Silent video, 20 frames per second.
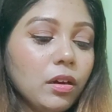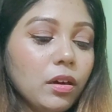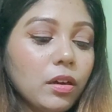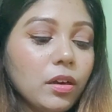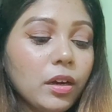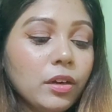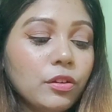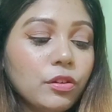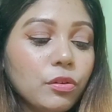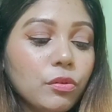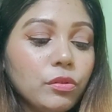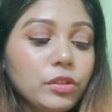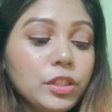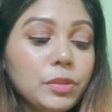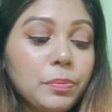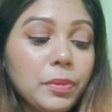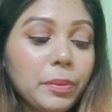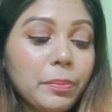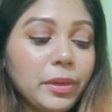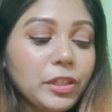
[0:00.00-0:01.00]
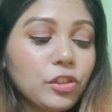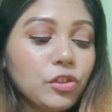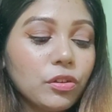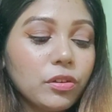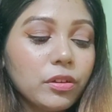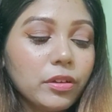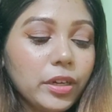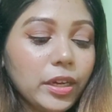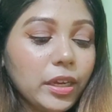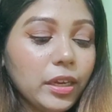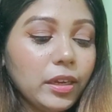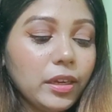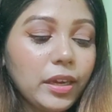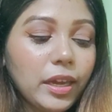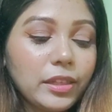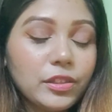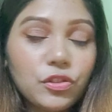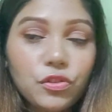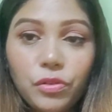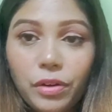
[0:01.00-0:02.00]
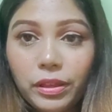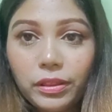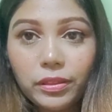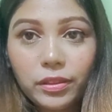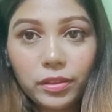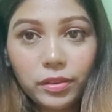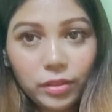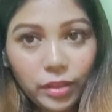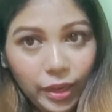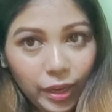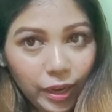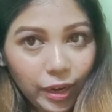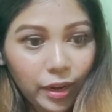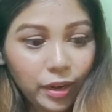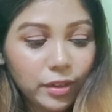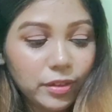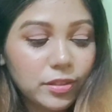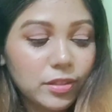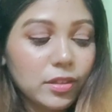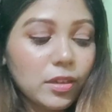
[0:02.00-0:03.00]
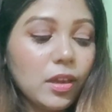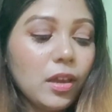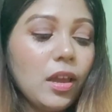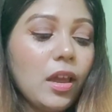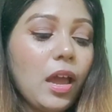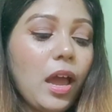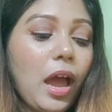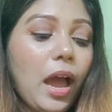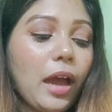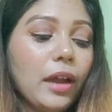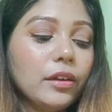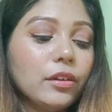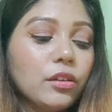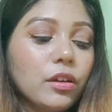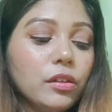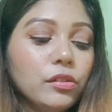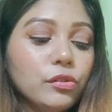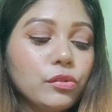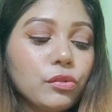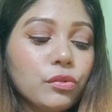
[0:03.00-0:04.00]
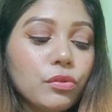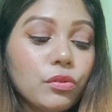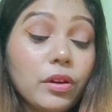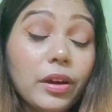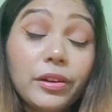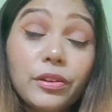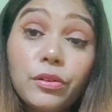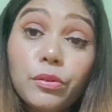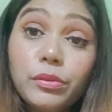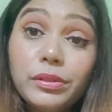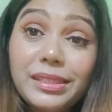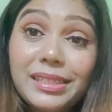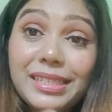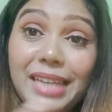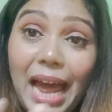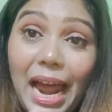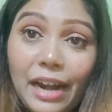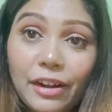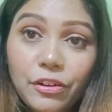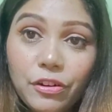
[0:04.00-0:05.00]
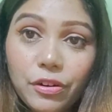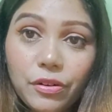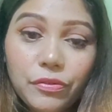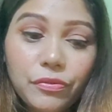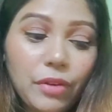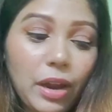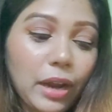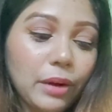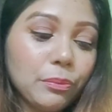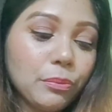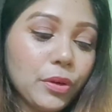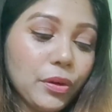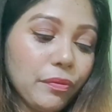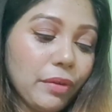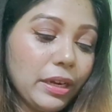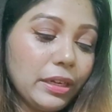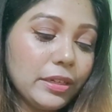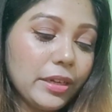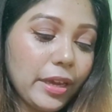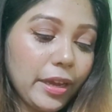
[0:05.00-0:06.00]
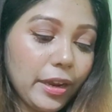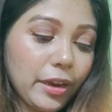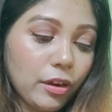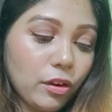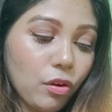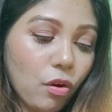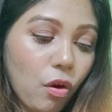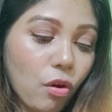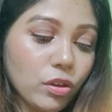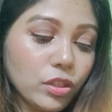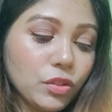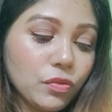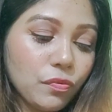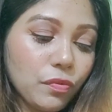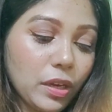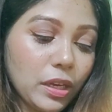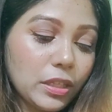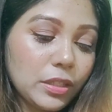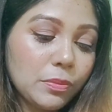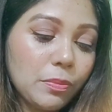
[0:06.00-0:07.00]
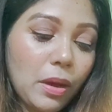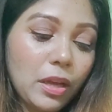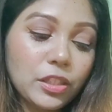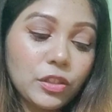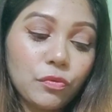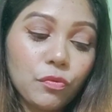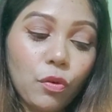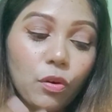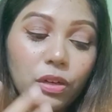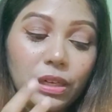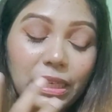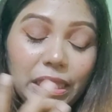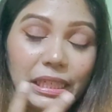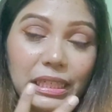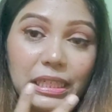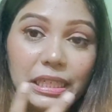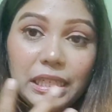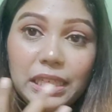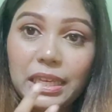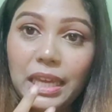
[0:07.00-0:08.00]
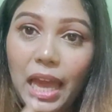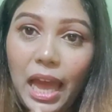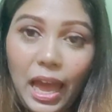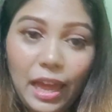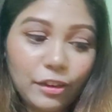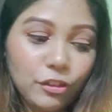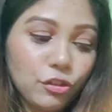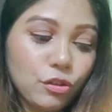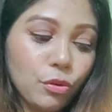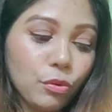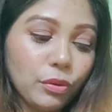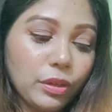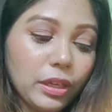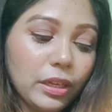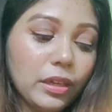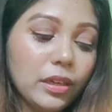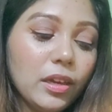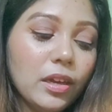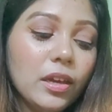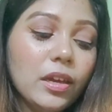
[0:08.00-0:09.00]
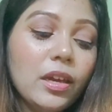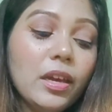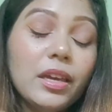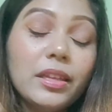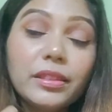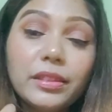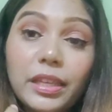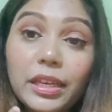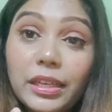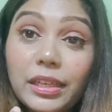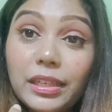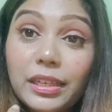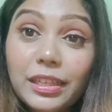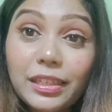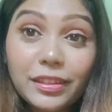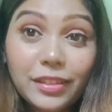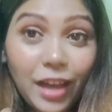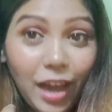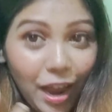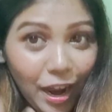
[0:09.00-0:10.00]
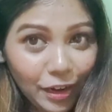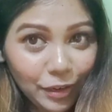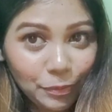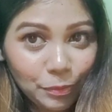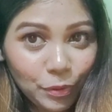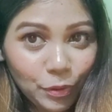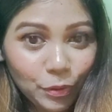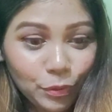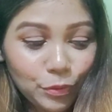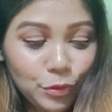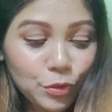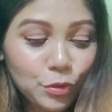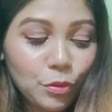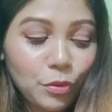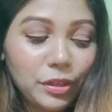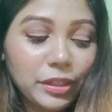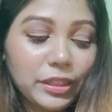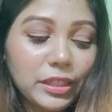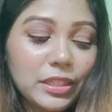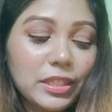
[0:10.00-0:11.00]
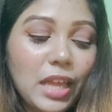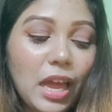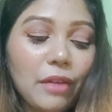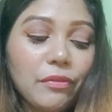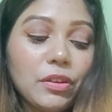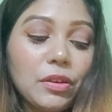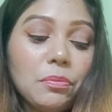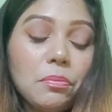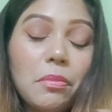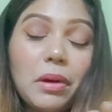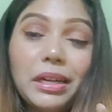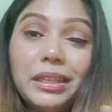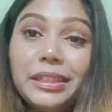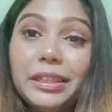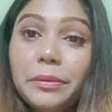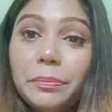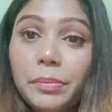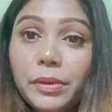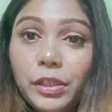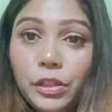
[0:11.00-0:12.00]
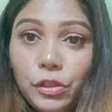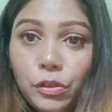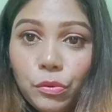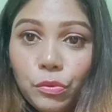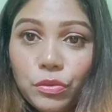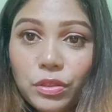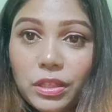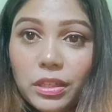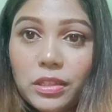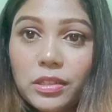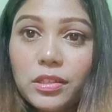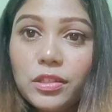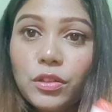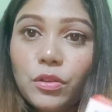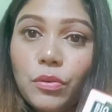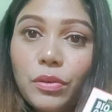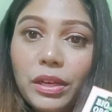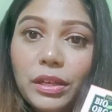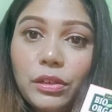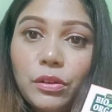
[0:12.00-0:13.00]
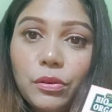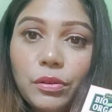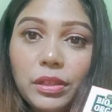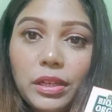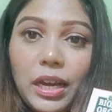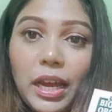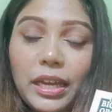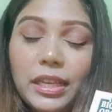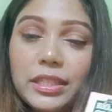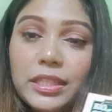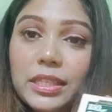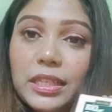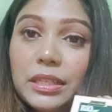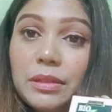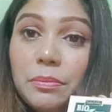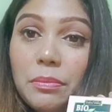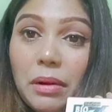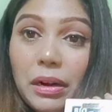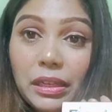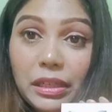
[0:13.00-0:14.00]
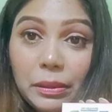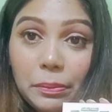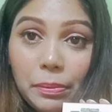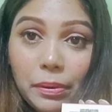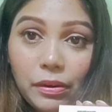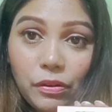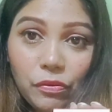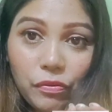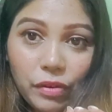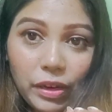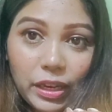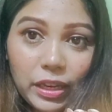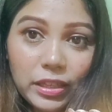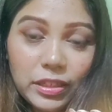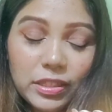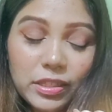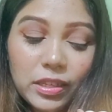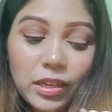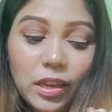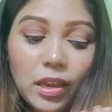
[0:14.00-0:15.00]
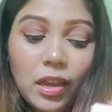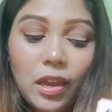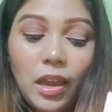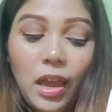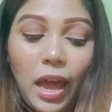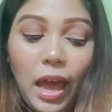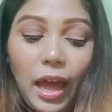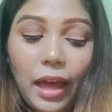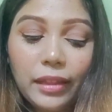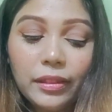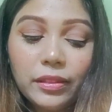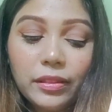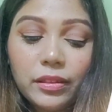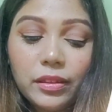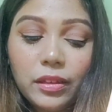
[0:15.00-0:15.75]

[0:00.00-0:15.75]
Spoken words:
controls premature graying and strengthen the hairs, and controls dandruff and prevent hair loss. Face mask for cleaning and toning, thickening the eyebrows. So it is having multiple uses, you can utilize in multiple ways, and